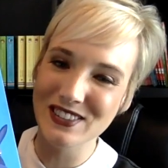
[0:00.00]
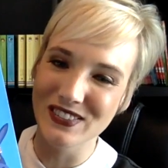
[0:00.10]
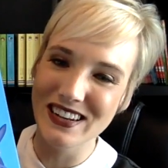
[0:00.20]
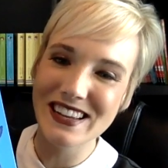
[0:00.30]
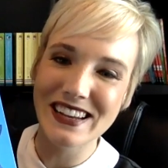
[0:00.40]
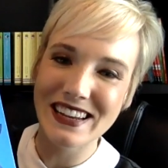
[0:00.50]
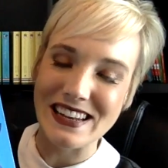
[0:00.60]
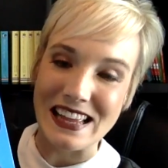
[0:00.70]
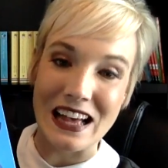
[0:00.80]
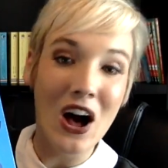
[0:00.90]
one to
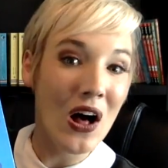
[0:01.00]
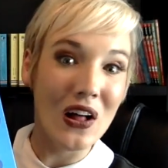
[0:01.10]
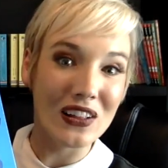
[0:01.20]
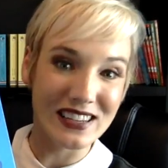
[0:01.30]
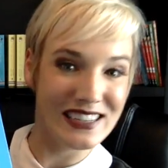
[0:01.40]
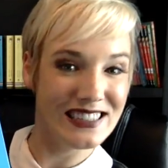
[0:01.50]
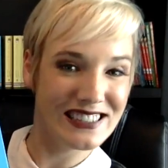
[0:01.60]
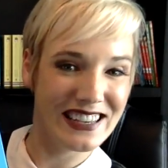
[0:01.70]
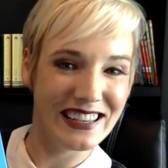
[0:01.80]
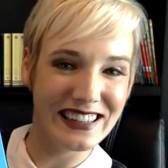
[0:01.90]
get all kids
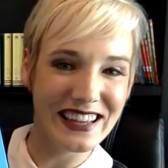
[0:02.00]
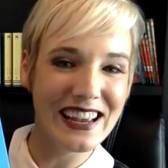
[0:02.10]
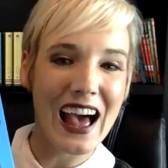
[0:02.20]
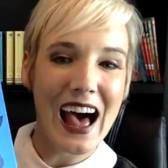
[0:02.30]
giggling.